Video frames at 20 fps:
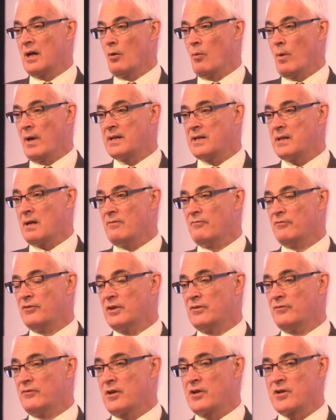went up for
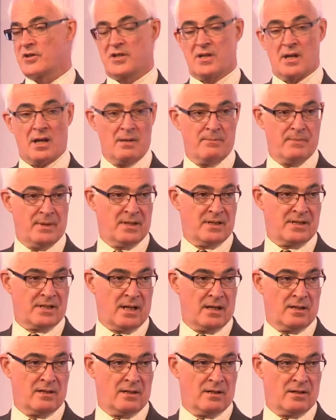the first time in
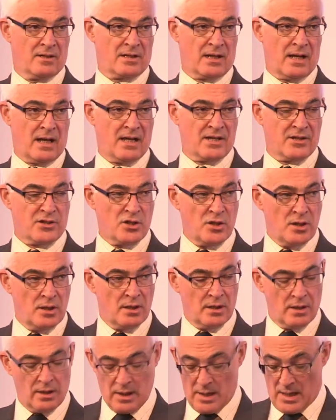10 years last
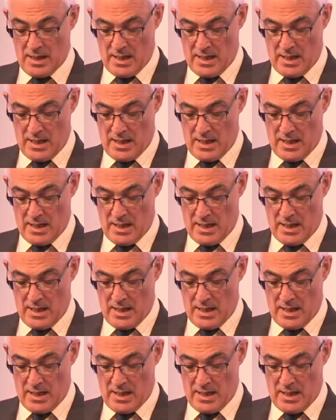year.